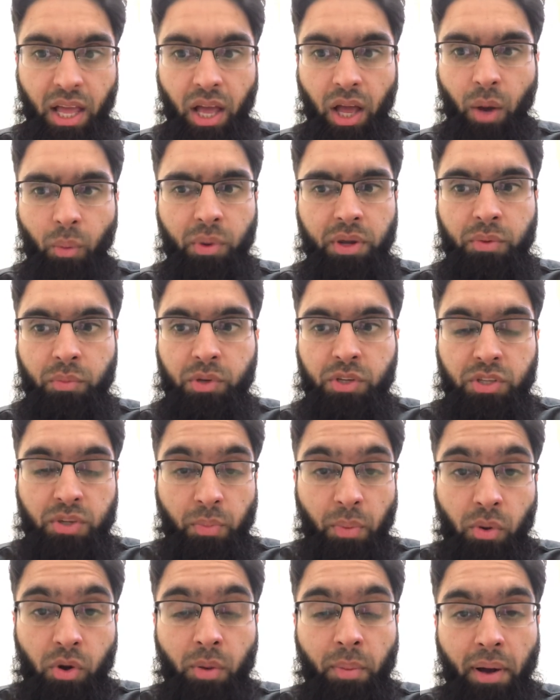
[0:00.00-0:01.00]
And we
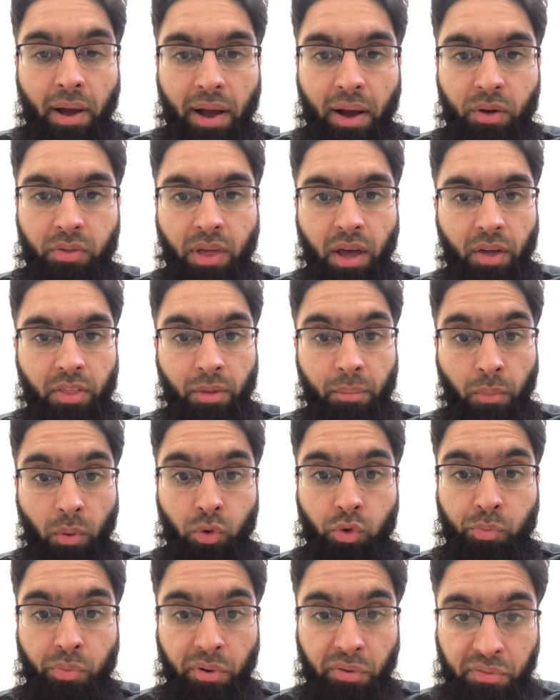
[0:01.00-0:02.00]
spoke about how they are the
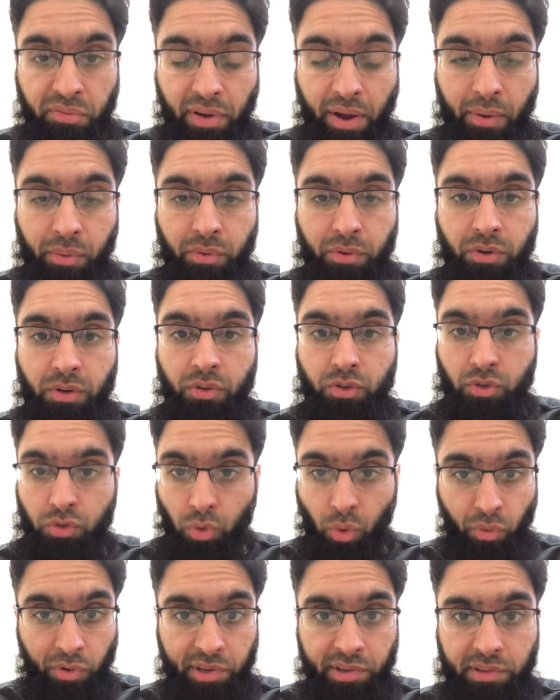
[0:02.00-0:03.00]
most profound
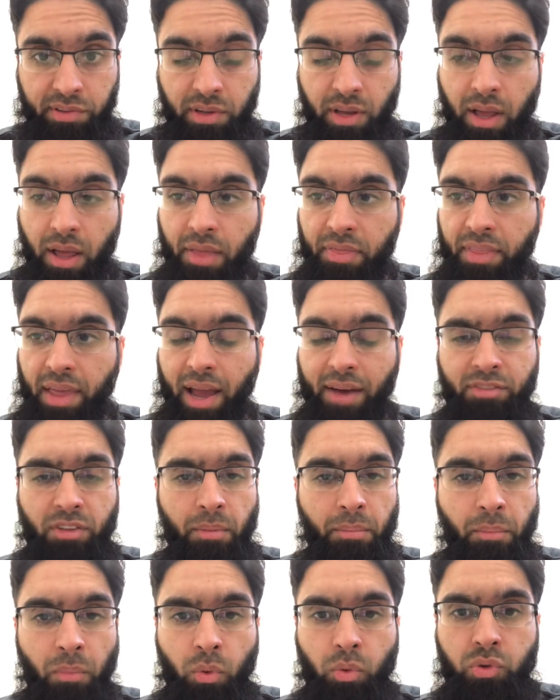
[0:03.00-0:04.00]
stories, they have the
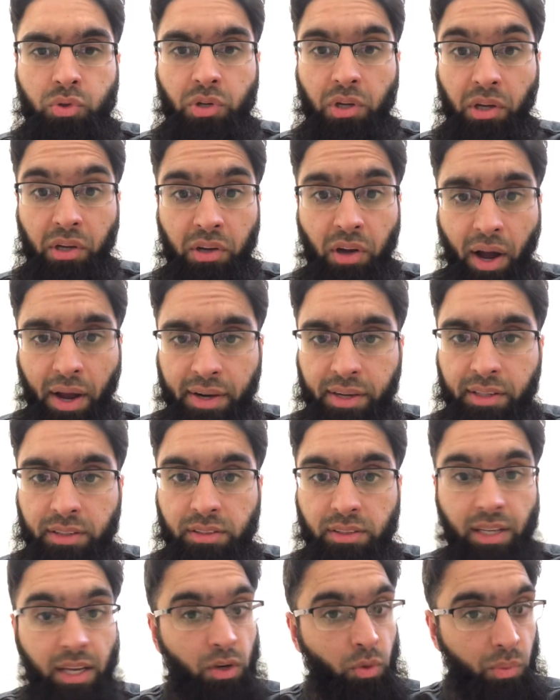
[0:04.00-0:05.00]
most
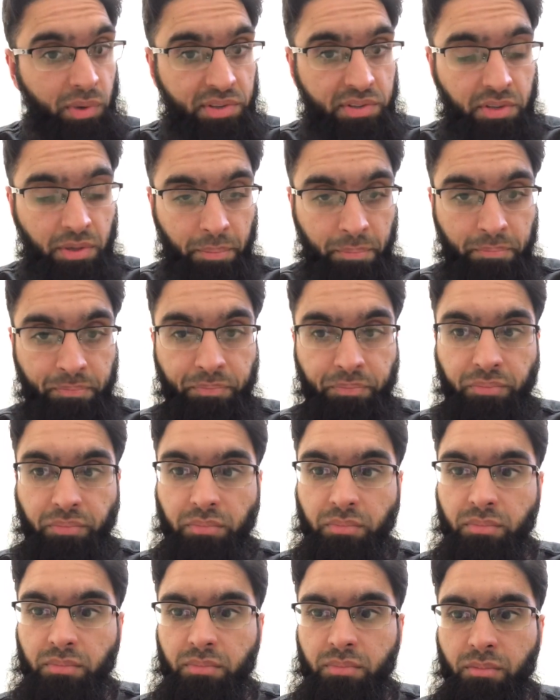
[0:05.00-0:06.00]
guidance and wisdom.
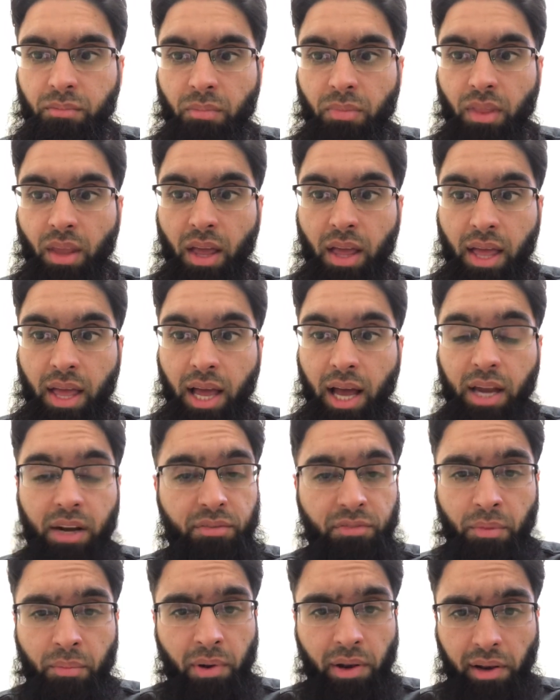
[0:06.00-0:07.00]

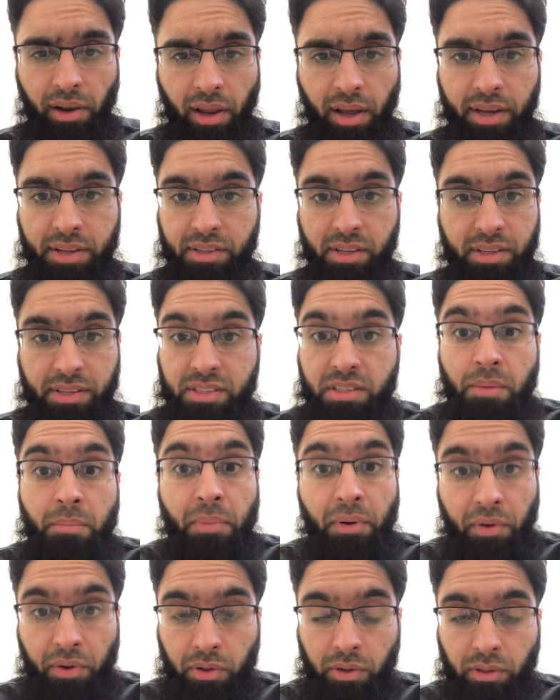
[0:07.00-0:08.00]
And from Allah, it is a
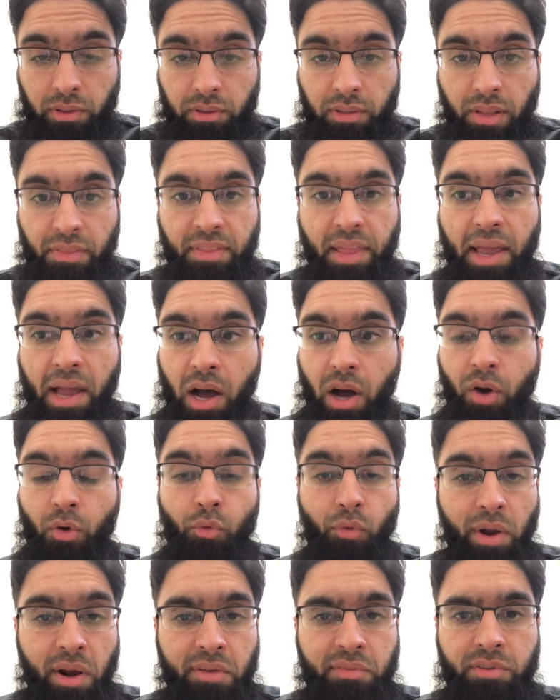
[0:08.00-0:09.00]
miracle that they are
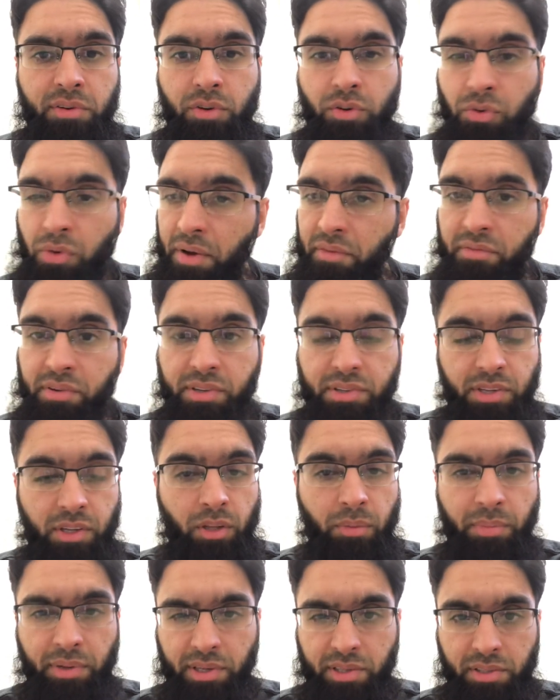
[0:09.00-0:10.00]
relevant to every
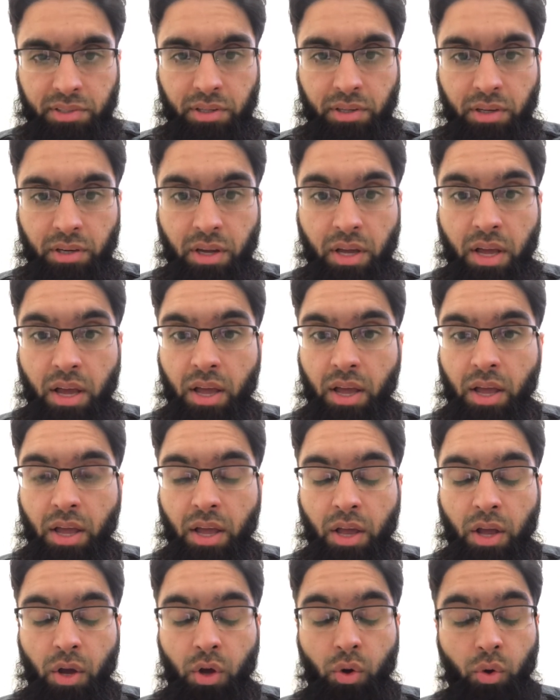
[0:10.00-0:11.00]
single person
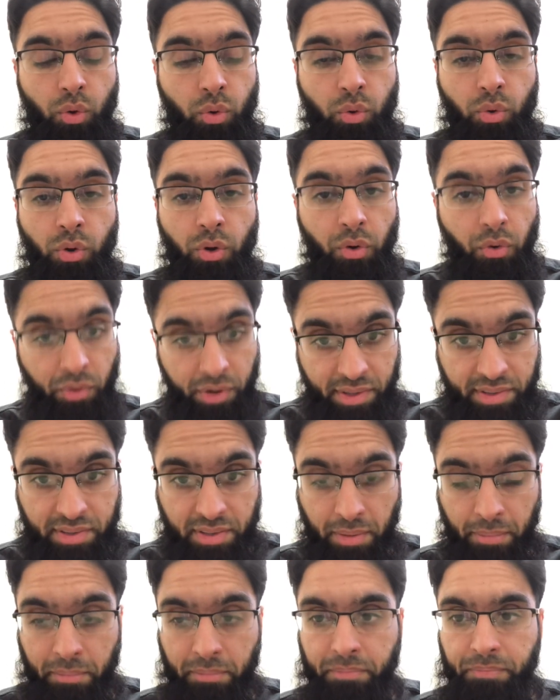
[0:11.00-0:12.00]
who reads
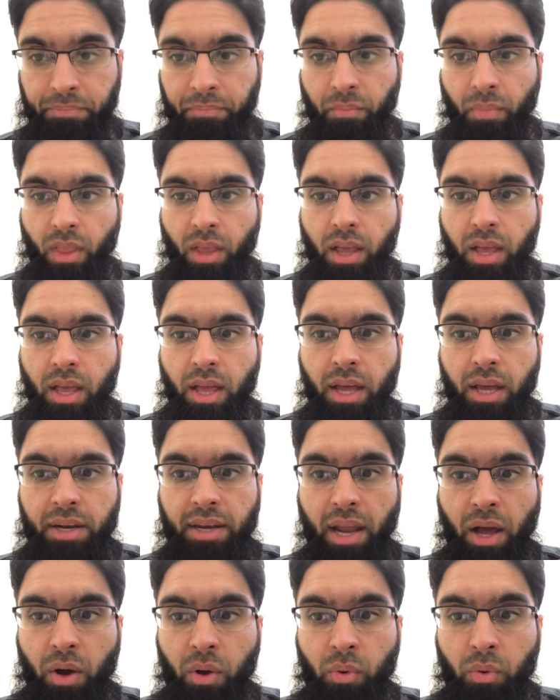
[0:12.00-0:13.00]
them.
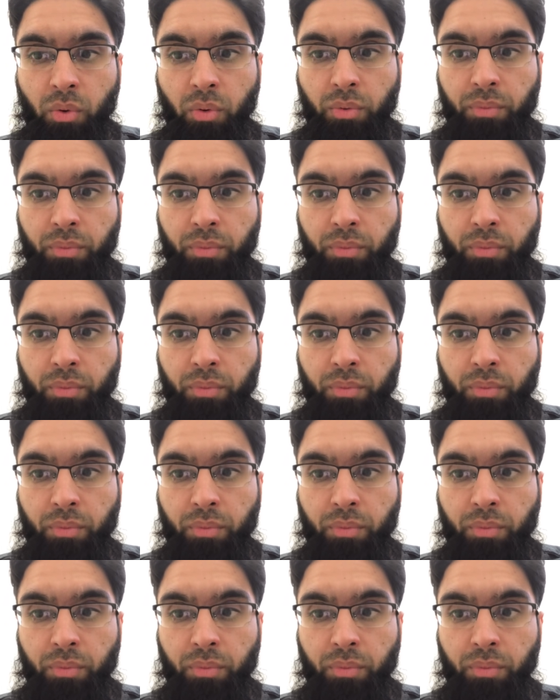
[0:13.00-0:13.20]
Now,